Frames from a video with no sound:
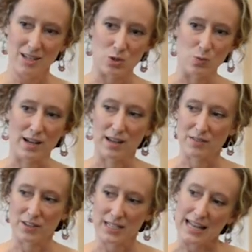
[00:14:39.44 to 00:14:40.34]
to one
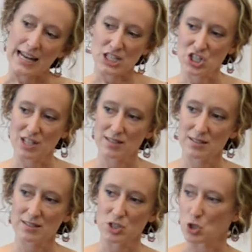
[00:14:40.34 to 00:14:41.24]
of
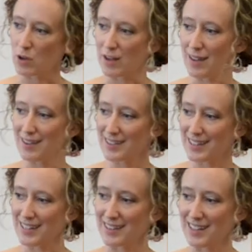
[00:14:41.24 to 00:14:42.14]
connection, joy,
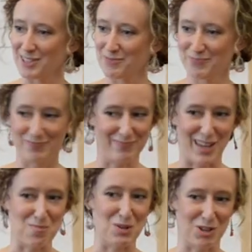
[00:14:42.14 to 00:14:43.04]
healing,
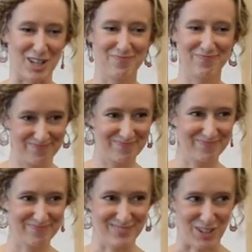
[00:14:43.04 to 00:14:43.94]
and beauty.
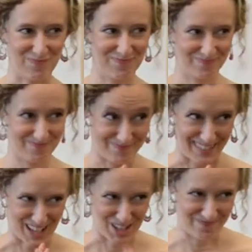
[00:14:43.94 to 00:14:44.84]
Thank
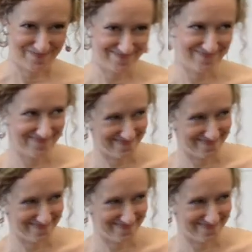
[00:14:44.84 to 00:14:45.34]
you.